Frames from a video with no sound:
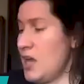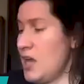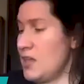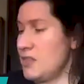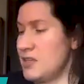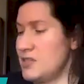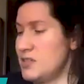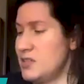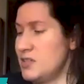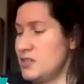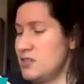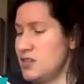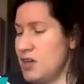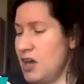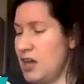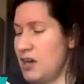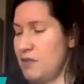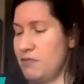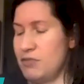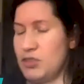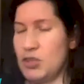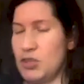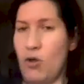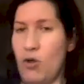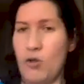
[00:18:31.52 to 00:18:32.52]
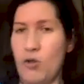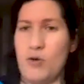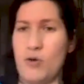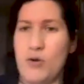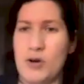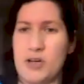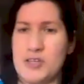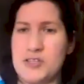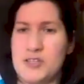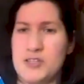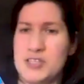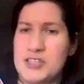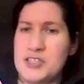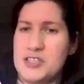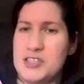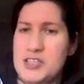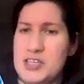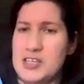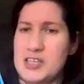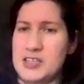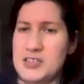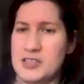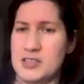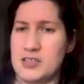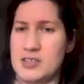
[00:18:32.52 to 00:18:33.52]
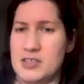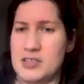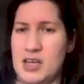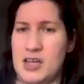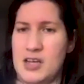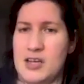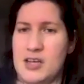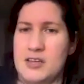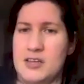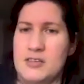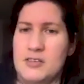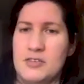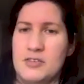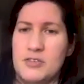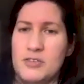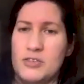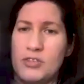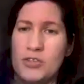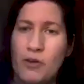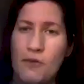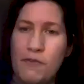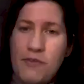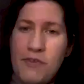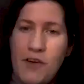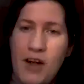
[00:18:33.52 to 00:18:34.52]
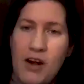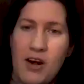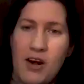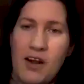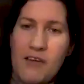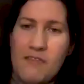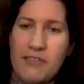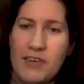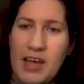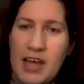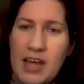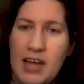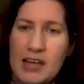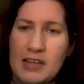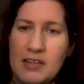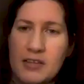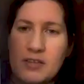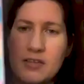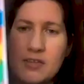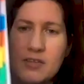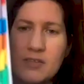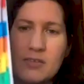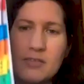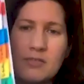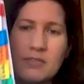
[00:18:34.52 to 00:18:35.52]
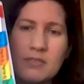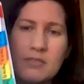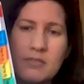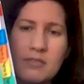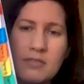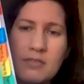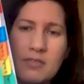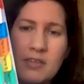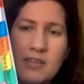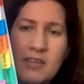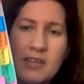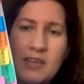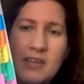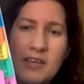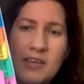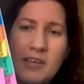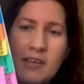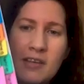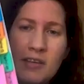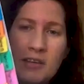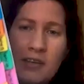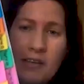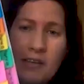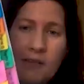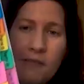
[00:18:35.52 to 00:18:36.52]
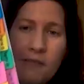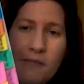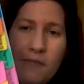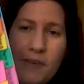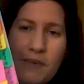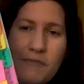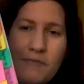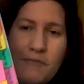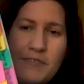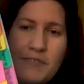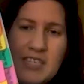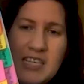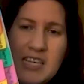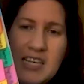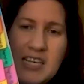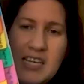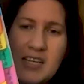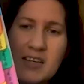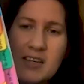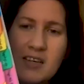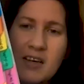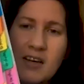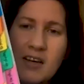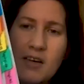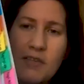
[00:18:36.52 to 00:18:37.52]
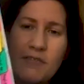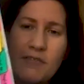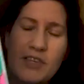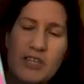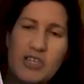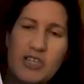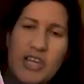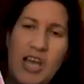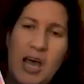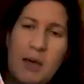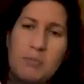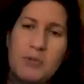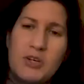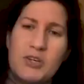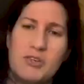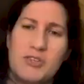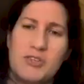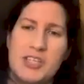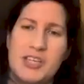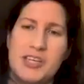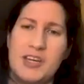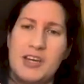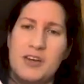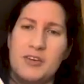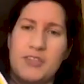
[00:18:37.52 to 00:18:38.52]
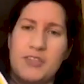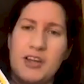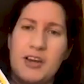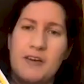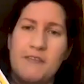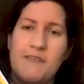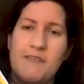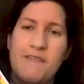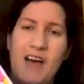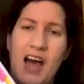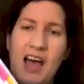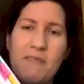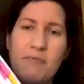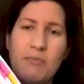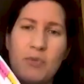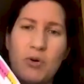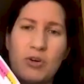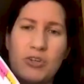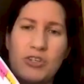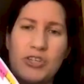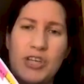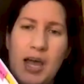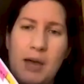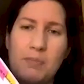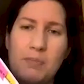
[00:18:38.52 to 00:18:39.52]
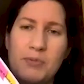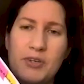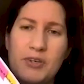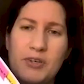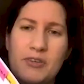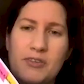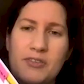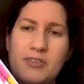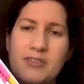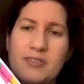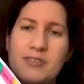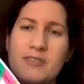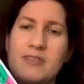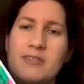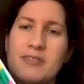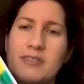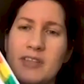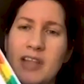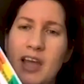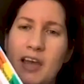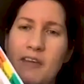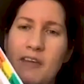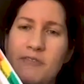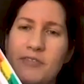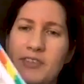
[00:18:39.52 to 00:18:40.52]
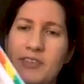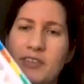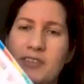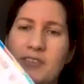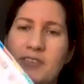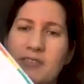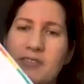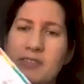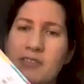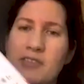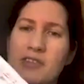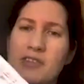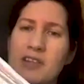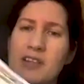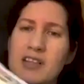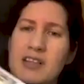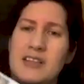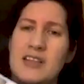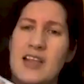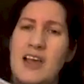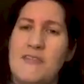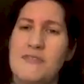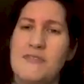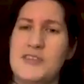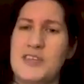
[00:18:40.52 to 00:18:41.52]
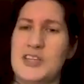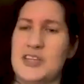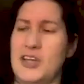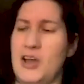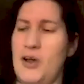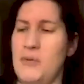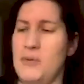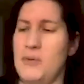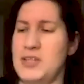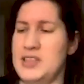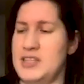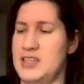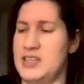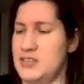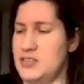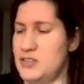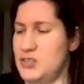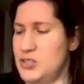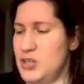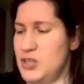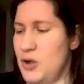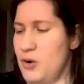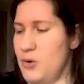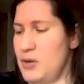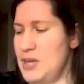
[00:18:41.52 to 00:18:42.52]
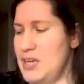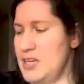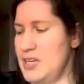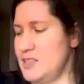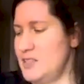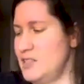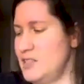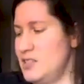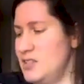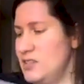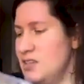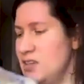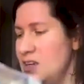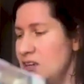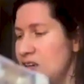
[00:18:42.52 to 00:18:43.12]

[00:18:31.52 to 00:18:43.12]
this is not even the whole course. This is uh, so far I've got. Wow. 15 of the chapters in here there are five more chapters left wow left to go in this so it's